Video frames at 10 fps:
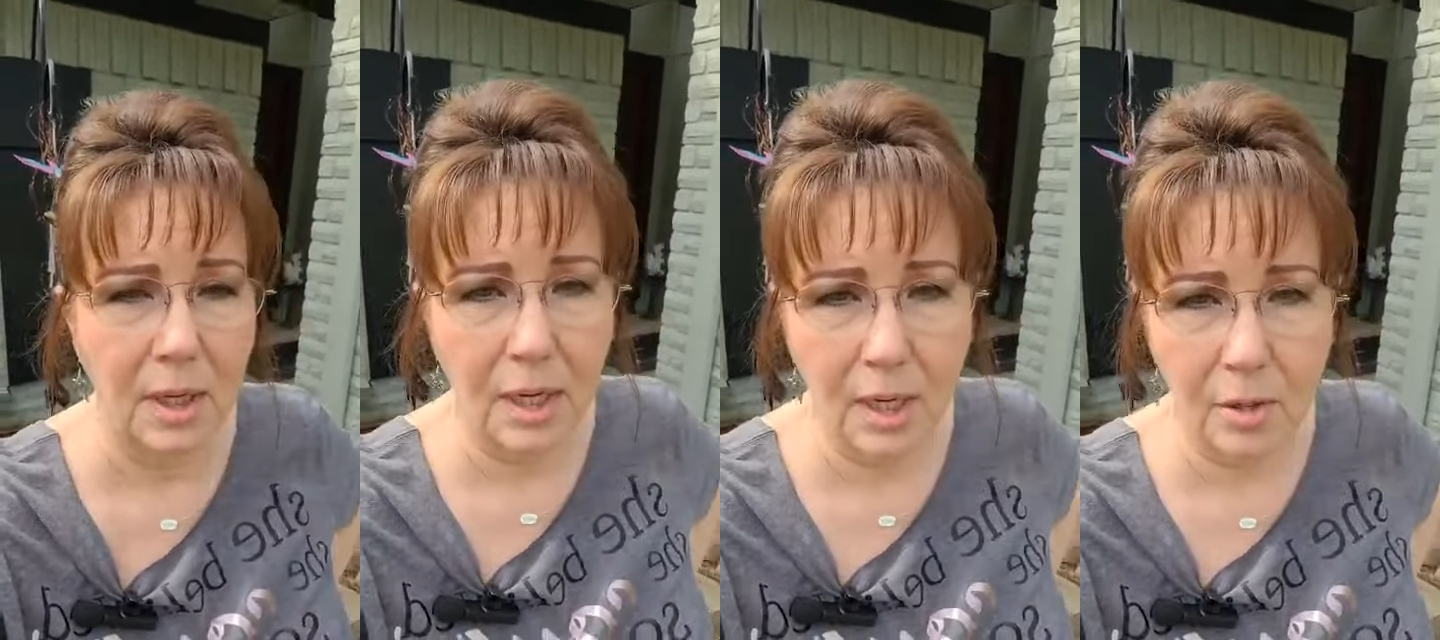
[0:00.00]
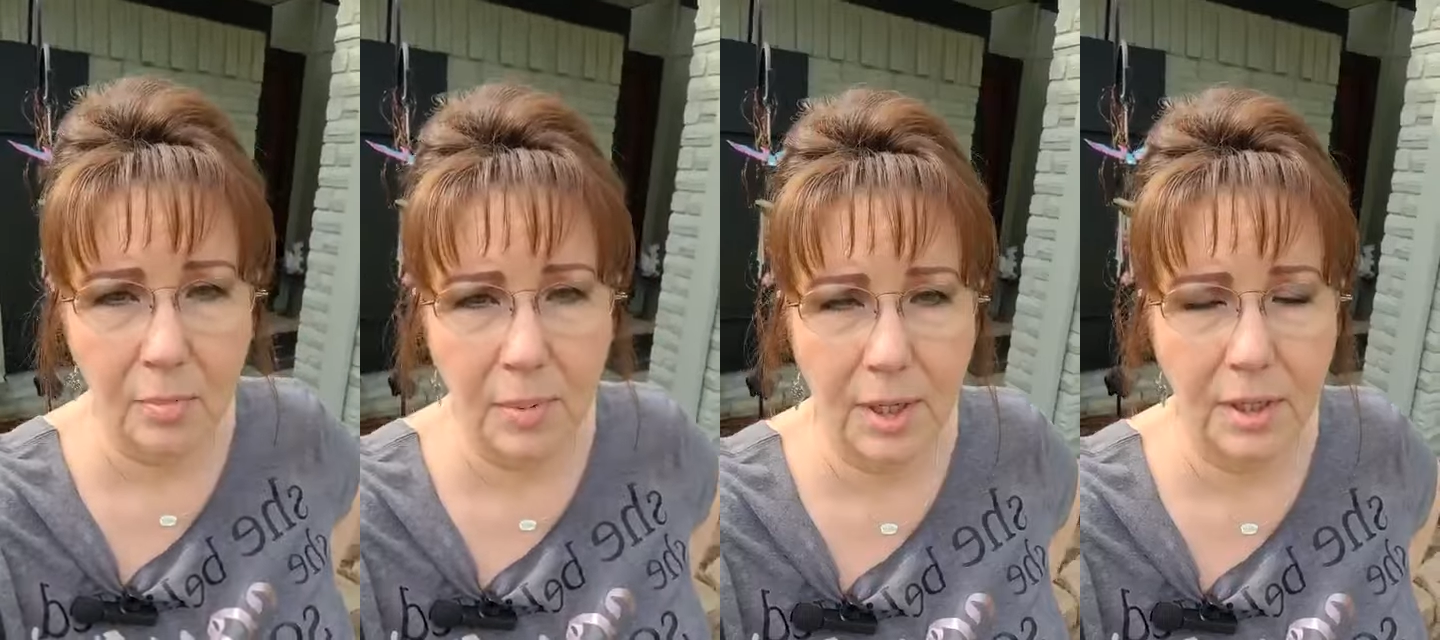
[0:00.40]
here,
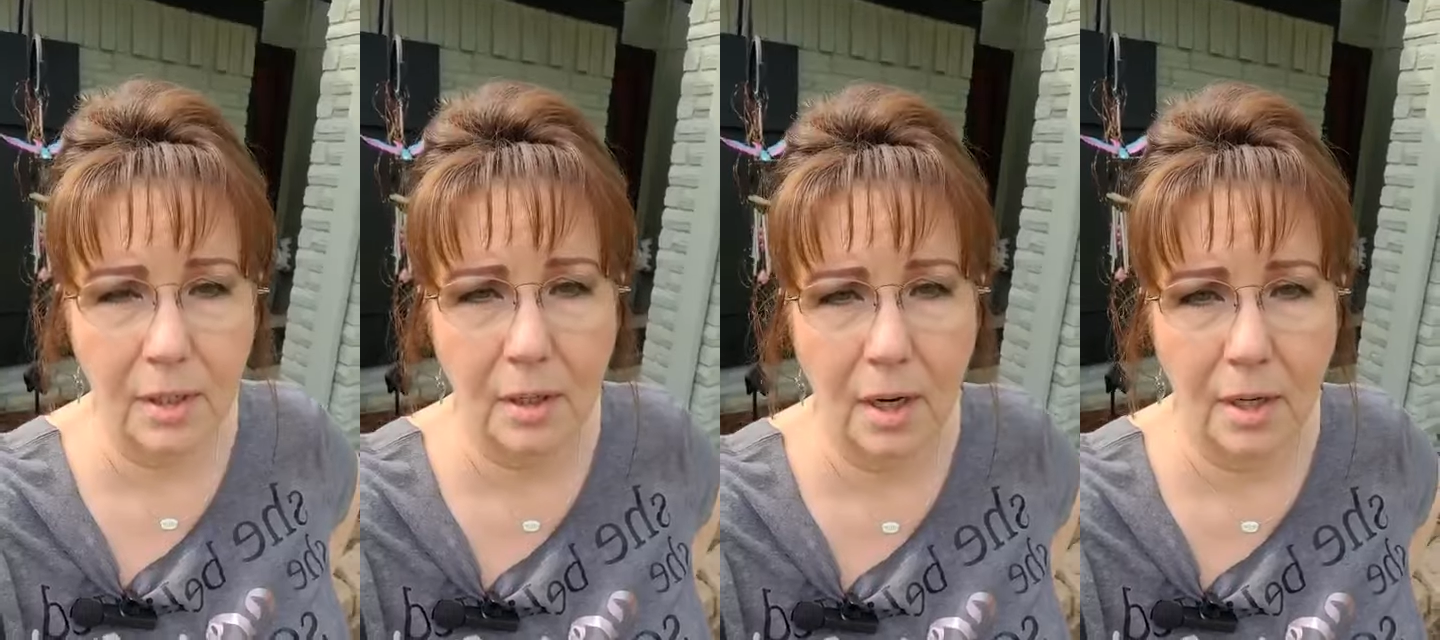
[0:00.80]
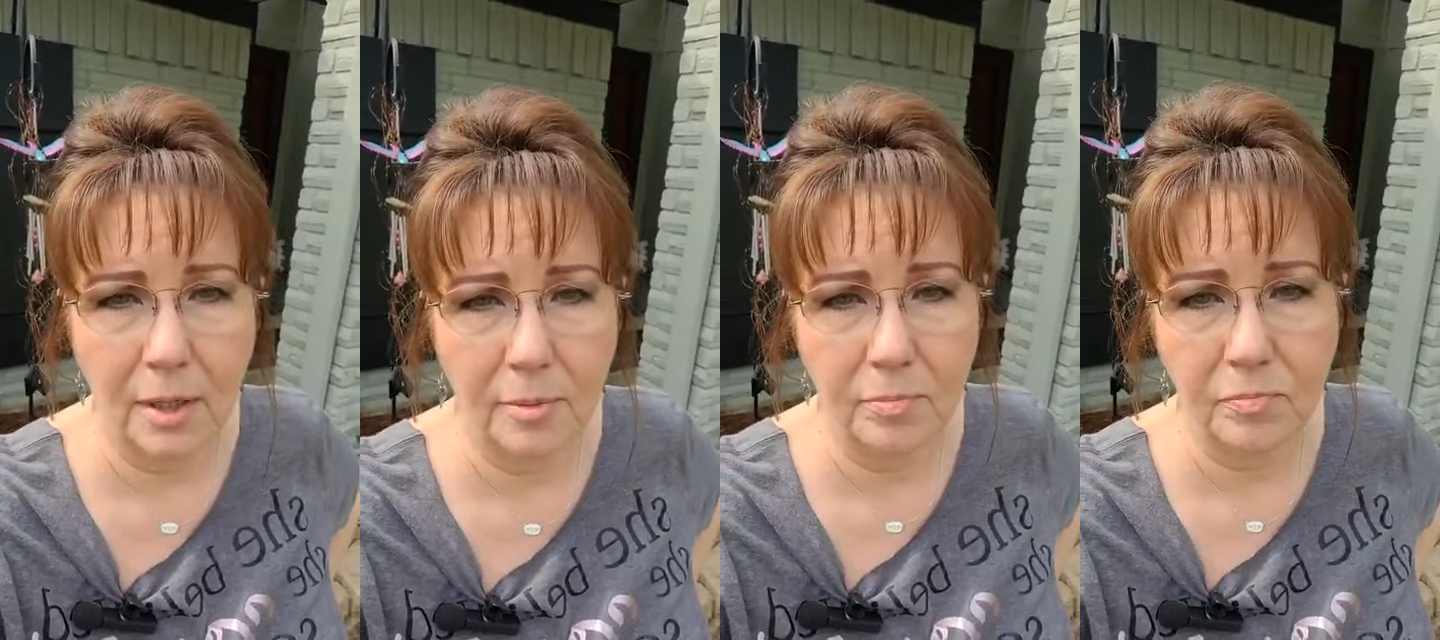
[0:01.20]
but
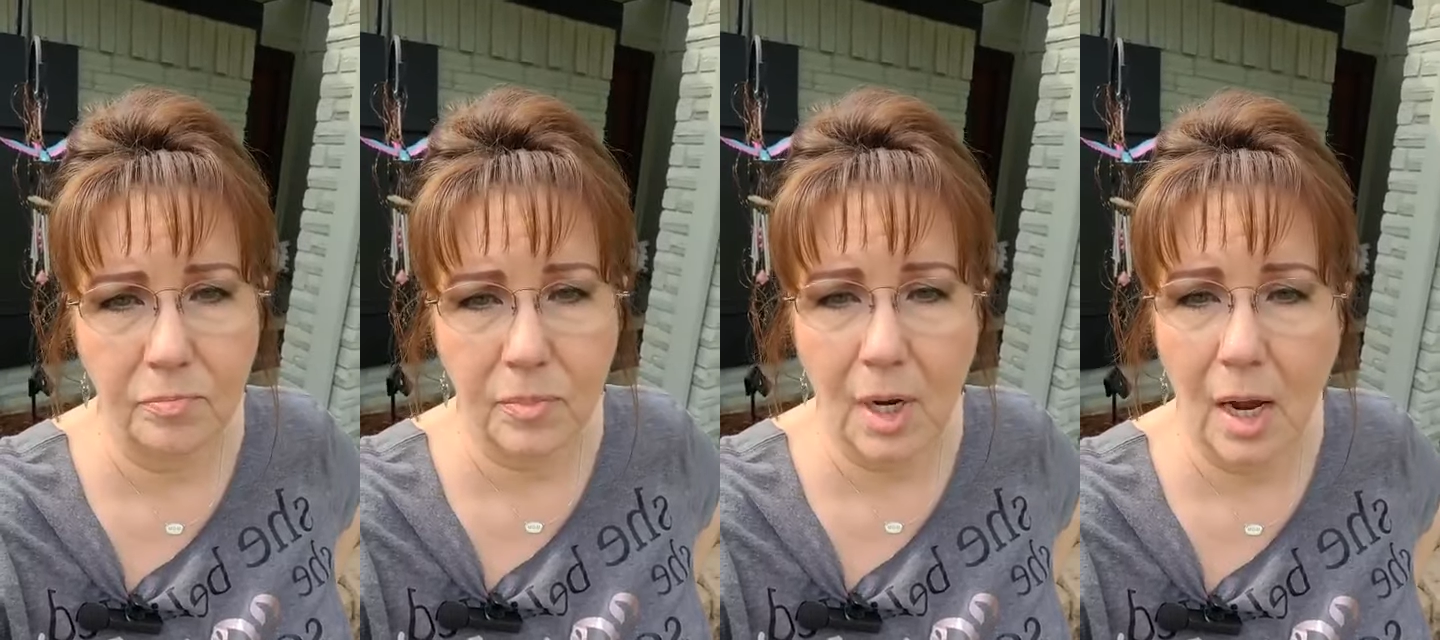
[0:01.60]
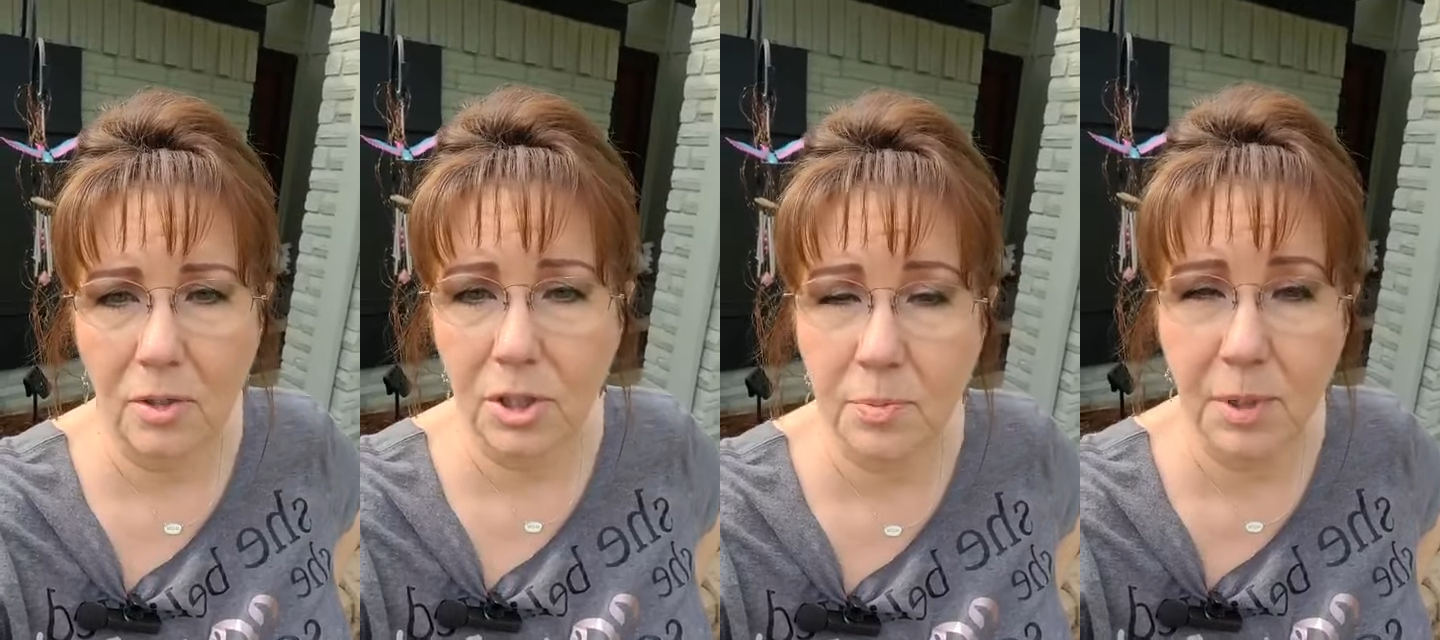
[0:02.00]
I'll
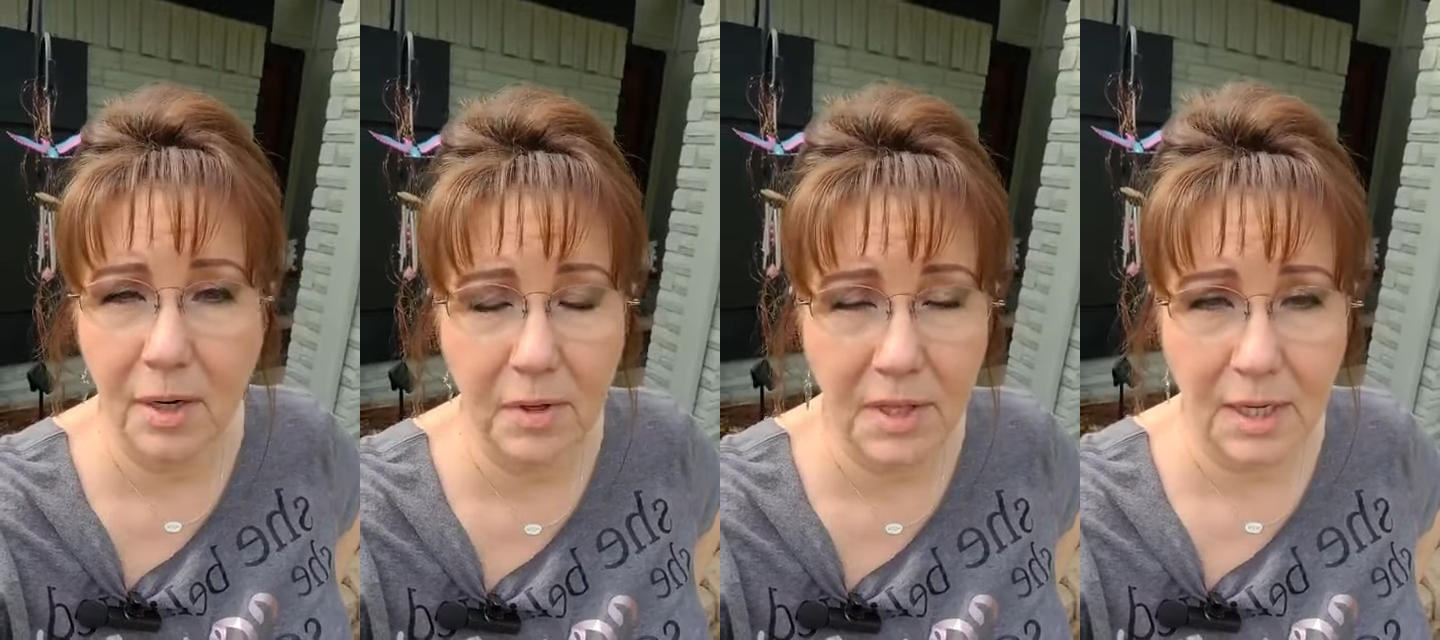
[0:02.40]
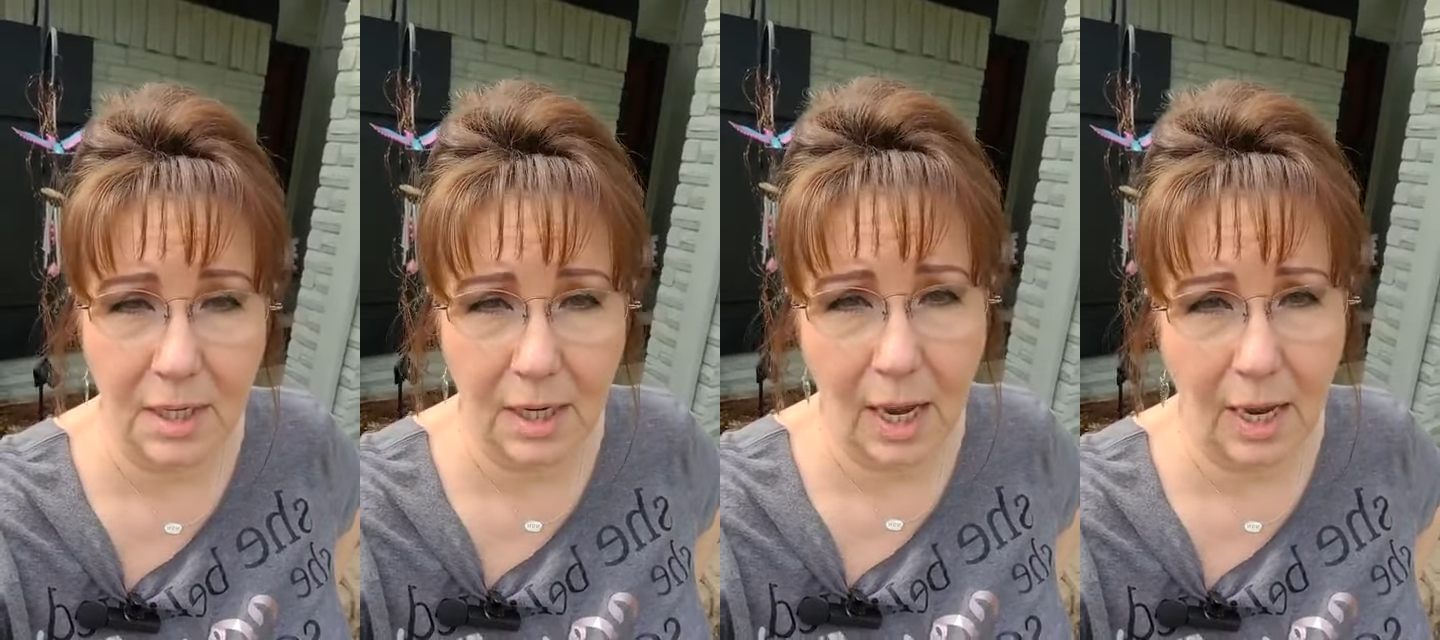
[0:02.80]
just put everything in
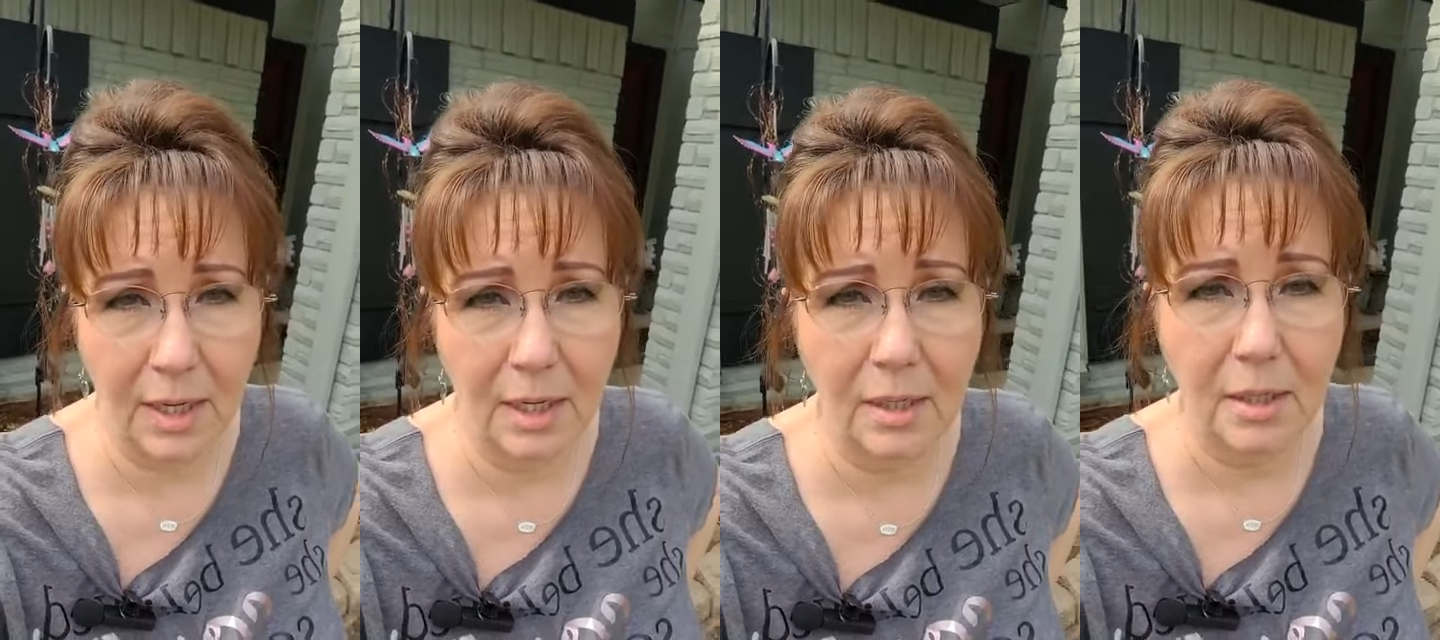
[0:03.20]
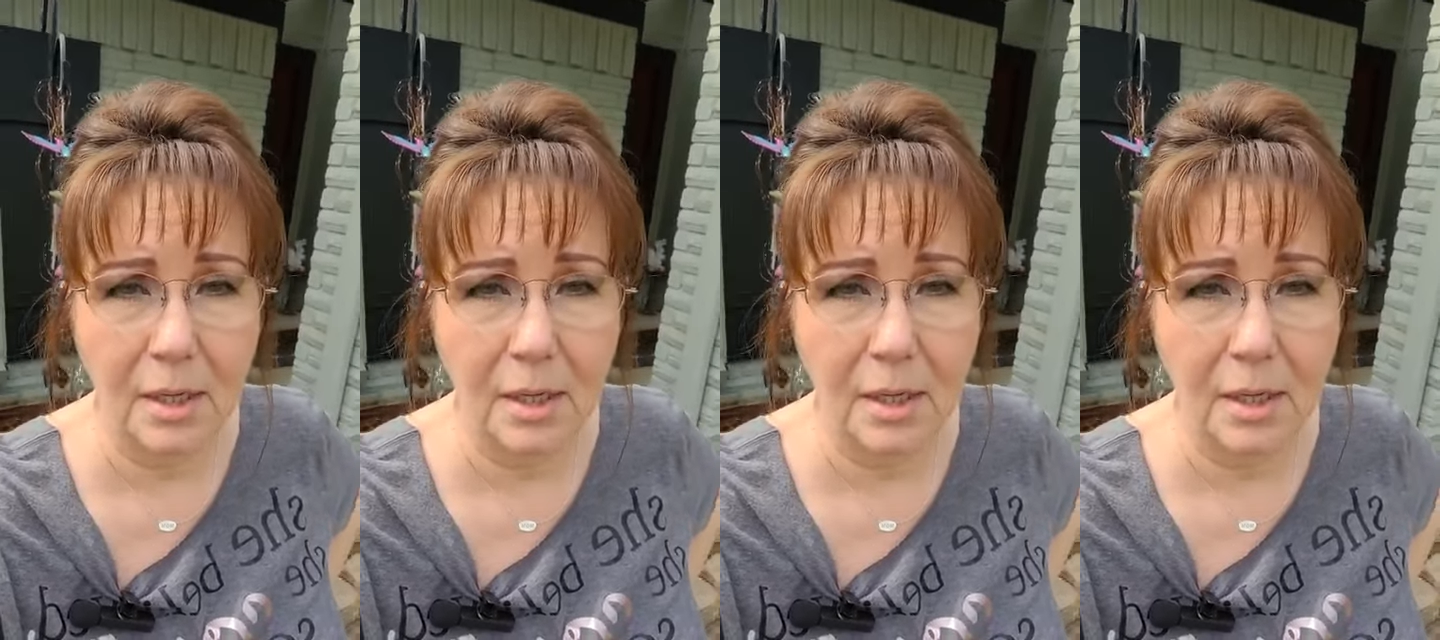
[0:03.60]
a caddy,